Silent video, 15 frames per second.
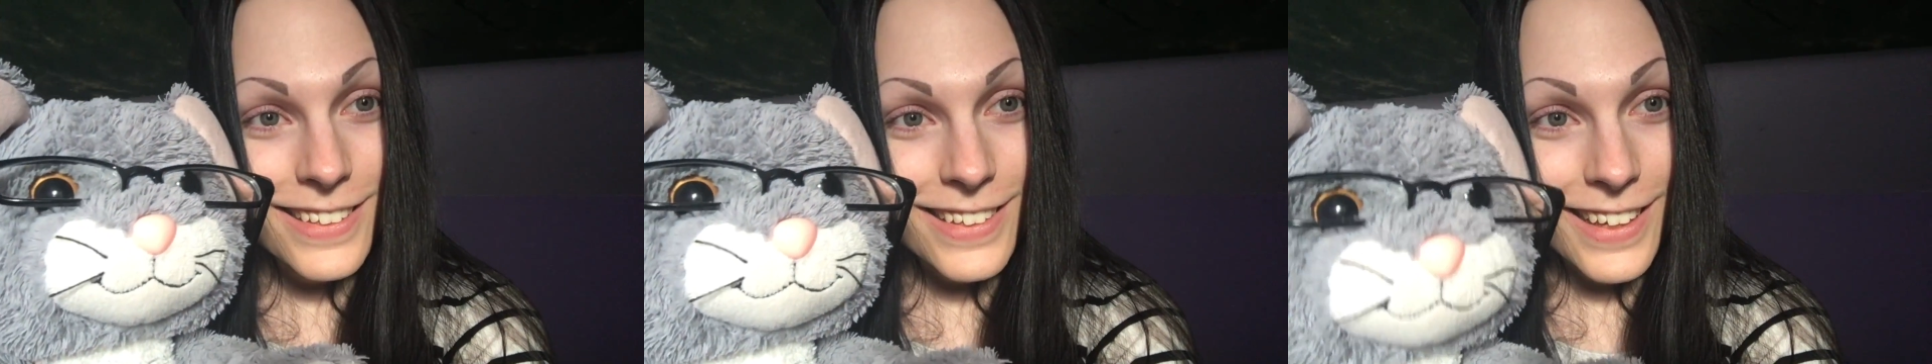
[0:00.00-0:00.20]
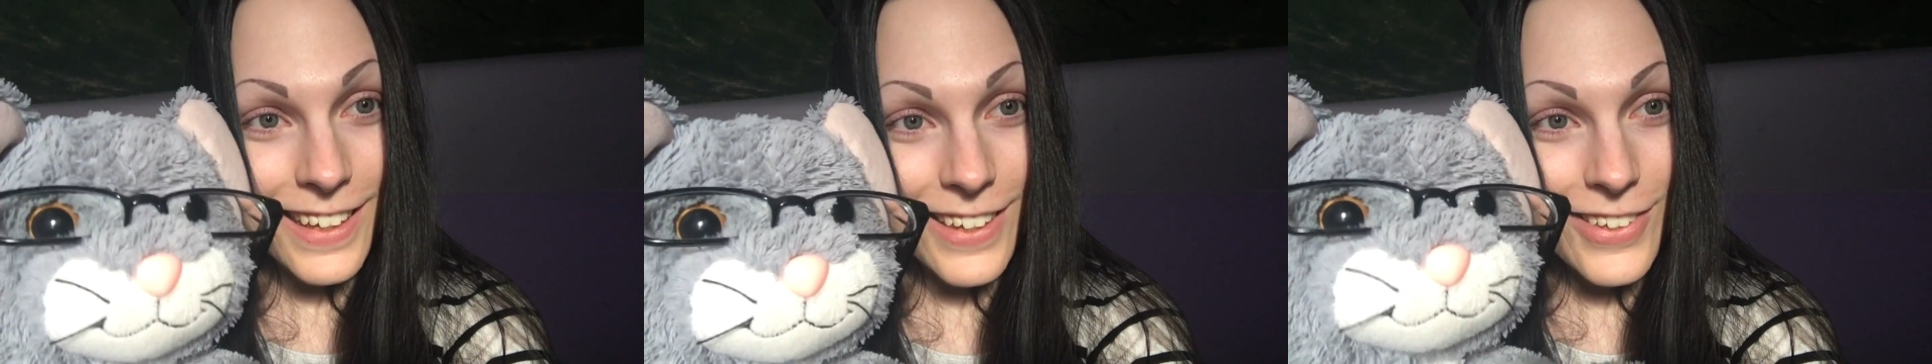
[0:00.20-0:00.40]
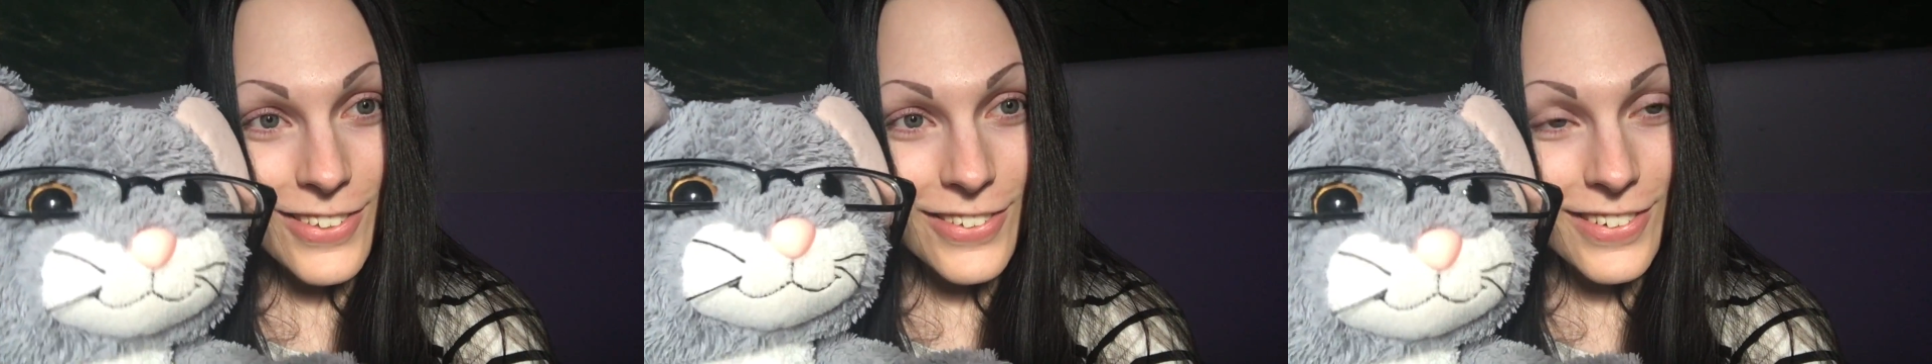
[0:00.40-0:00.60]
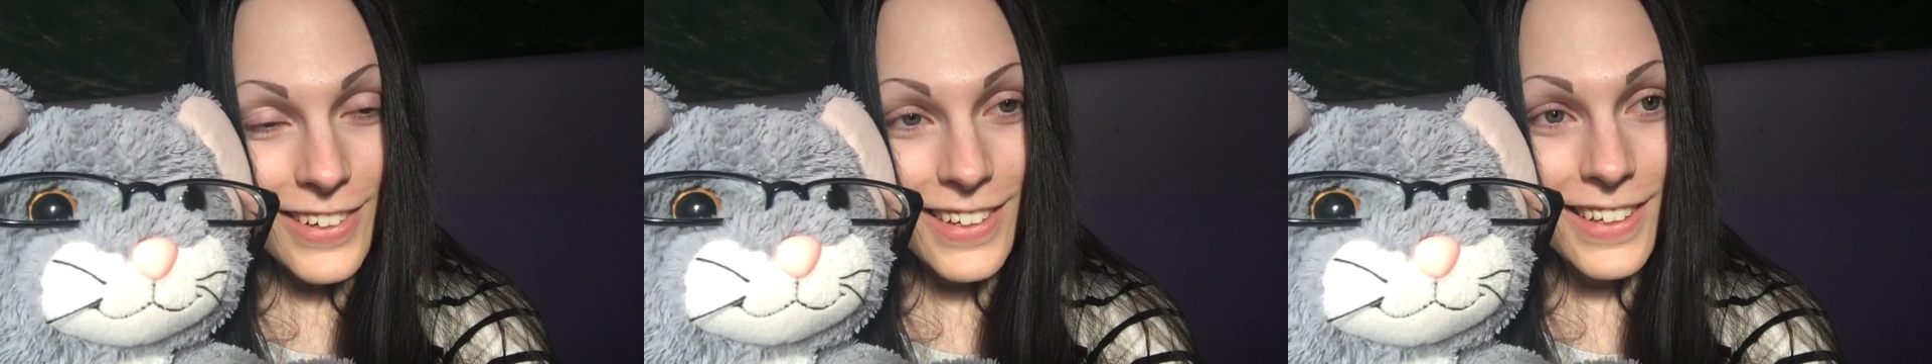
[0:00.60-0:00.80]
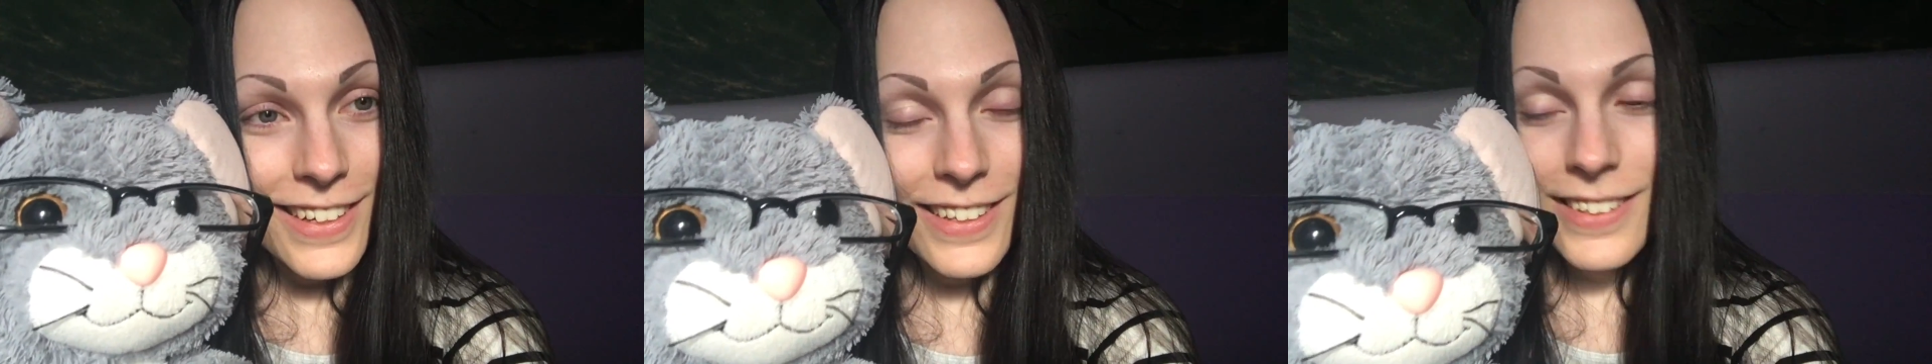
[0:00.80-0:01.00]
That's
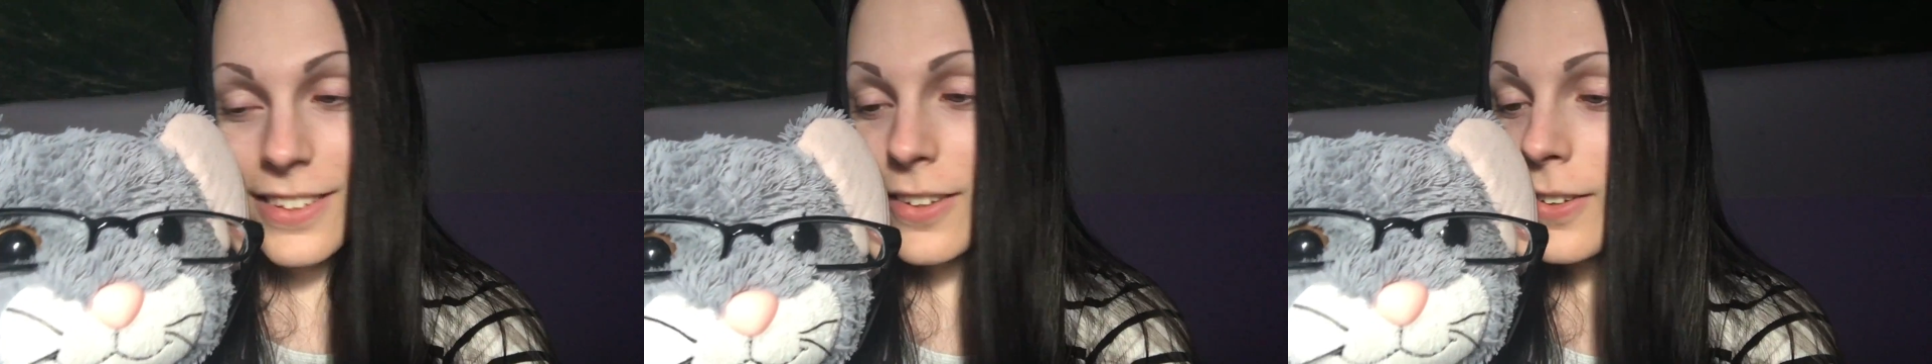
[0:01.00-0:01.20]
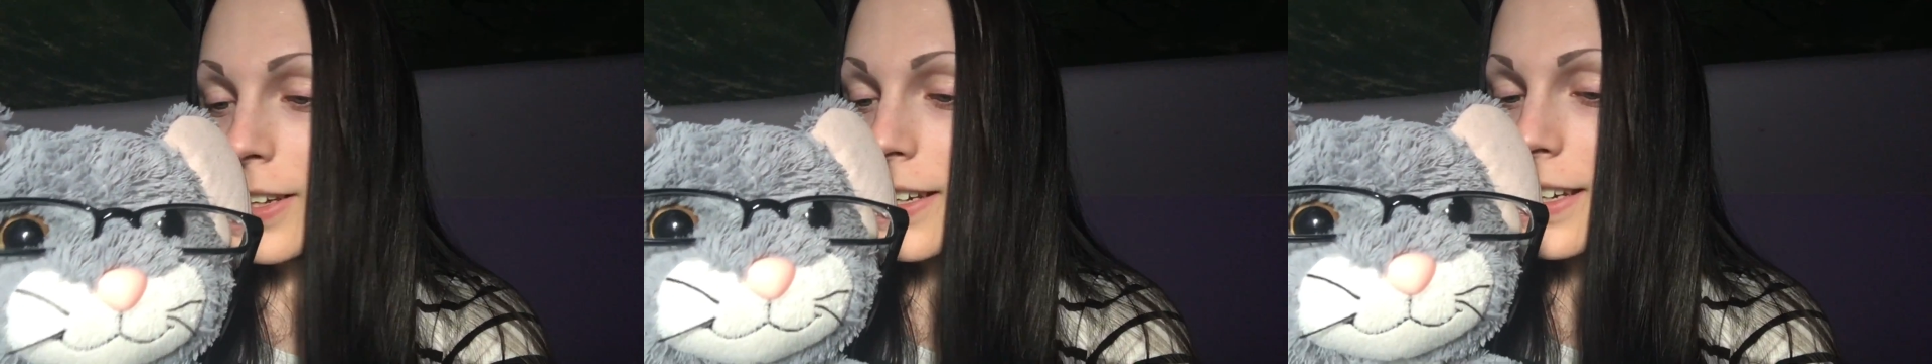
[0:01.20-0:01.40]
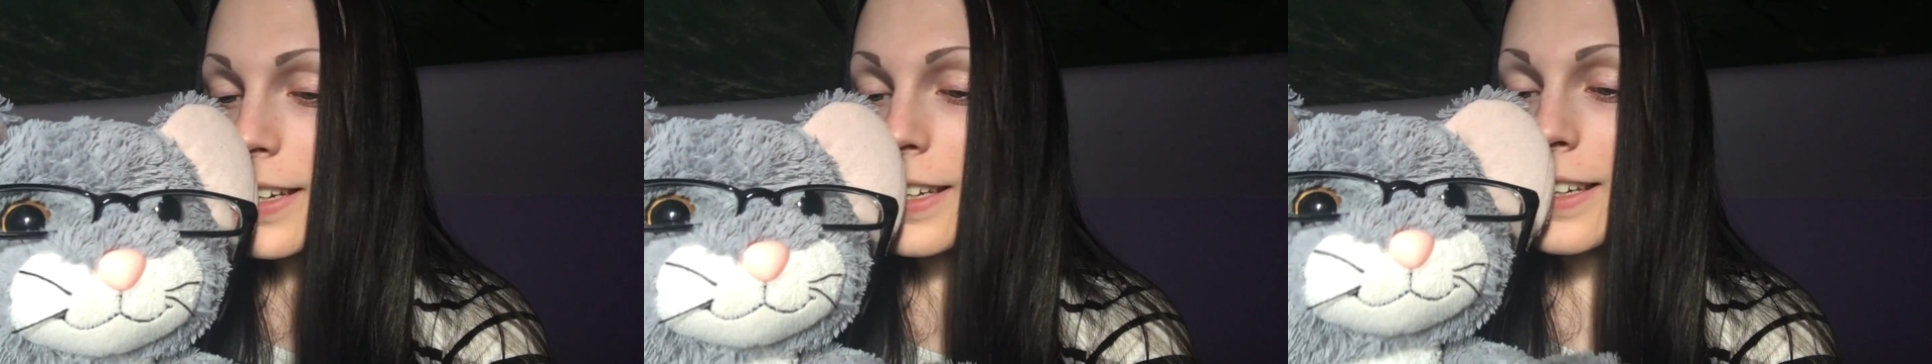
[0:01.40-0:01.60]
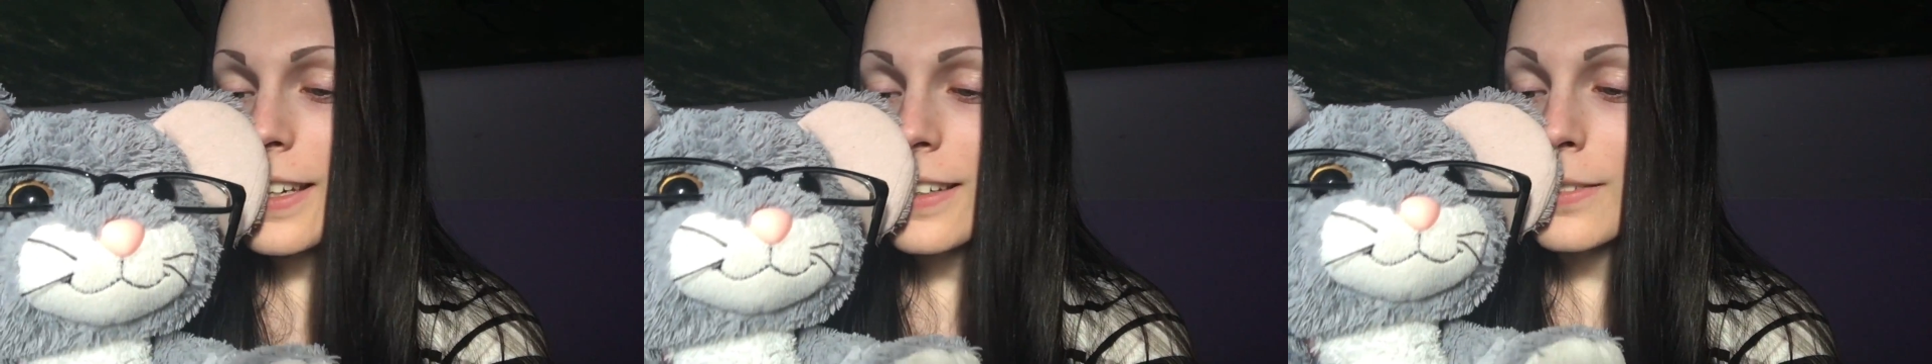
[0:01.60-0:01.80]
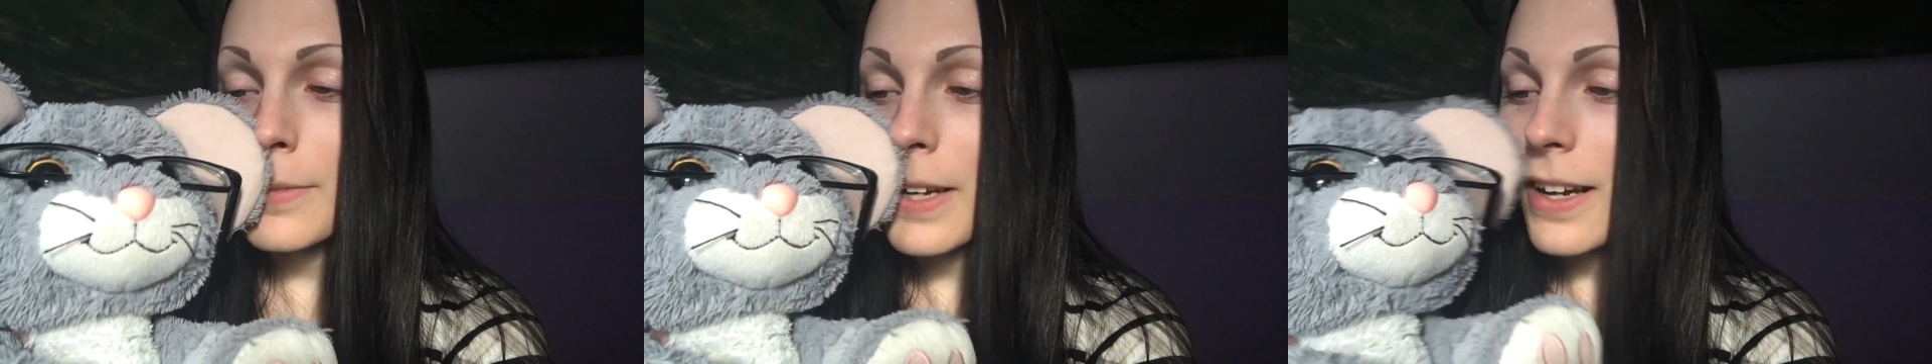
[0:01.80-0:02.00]
right. So he needs some